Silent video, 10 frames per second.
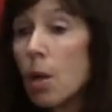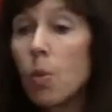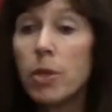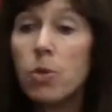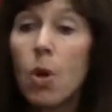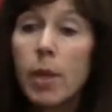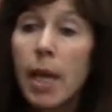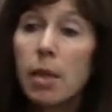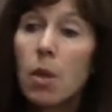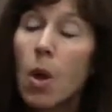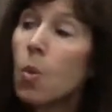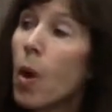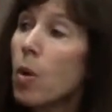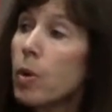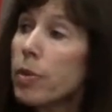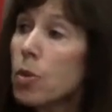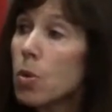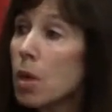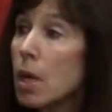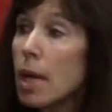When you don't get along well with
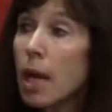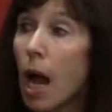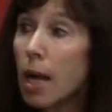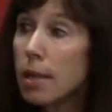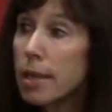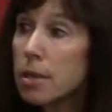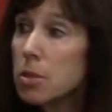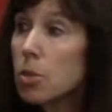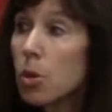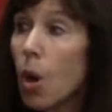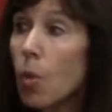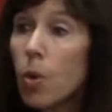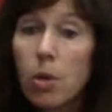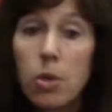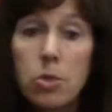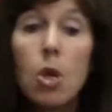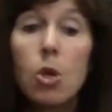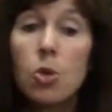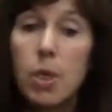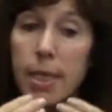your colleagues, your coworkers,
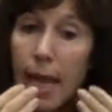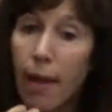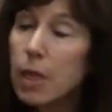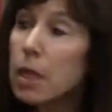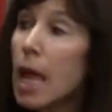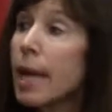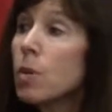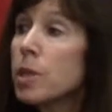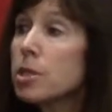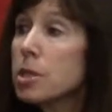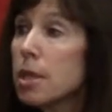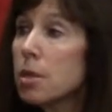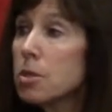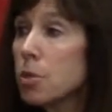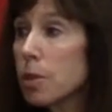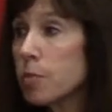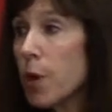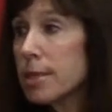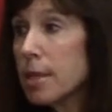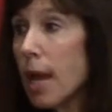you need to have the language skills to
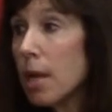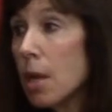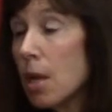express that.